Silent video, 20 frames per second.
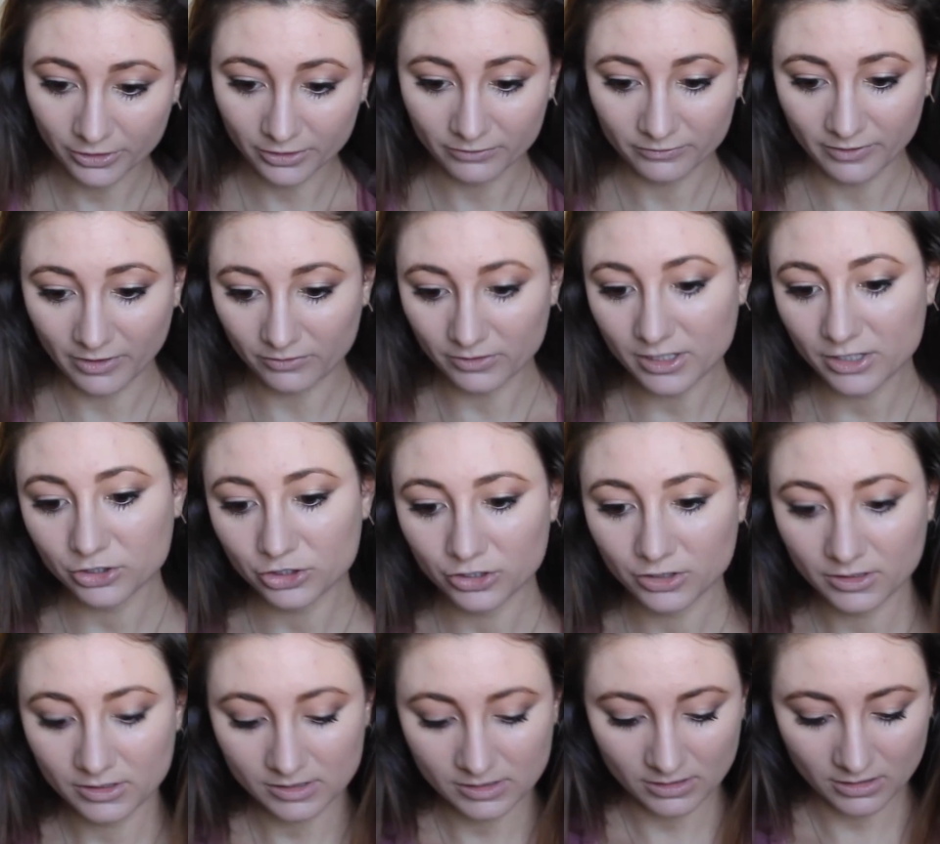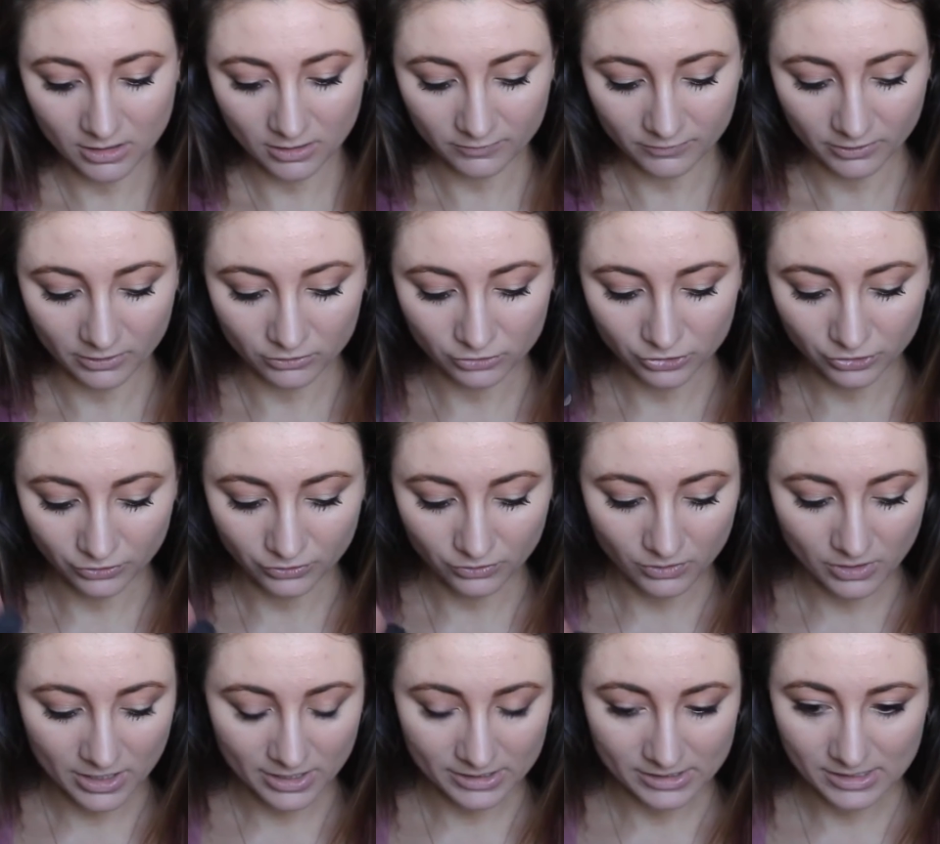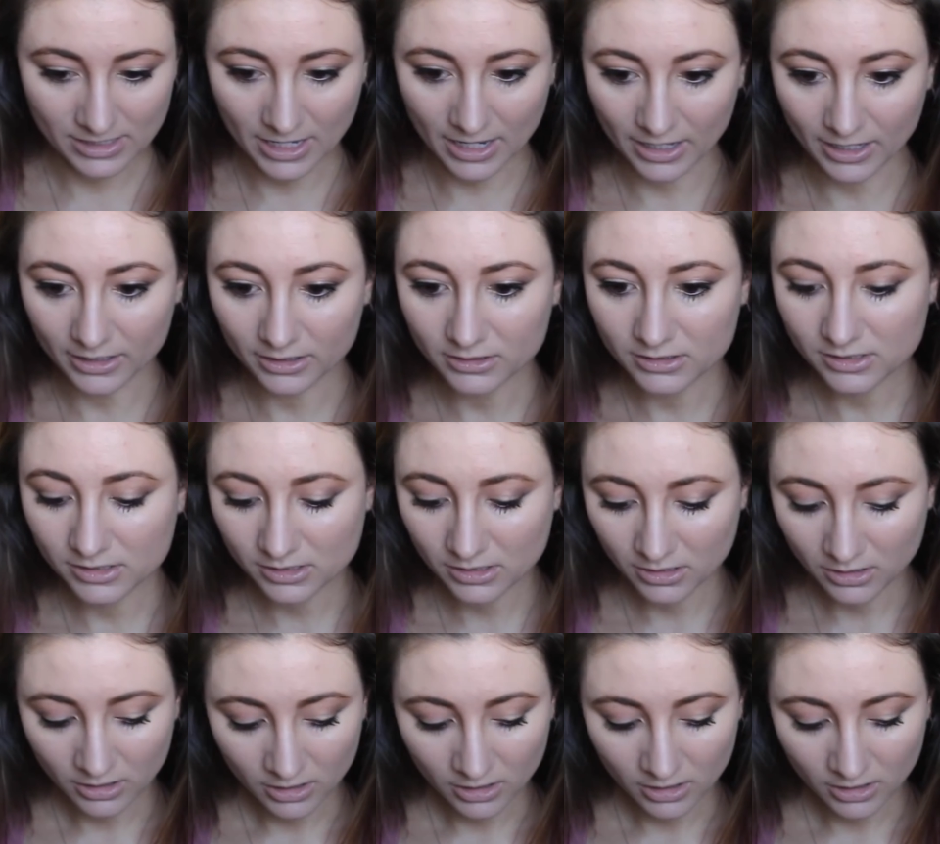and foundation and stuff, and I'll show you guys that.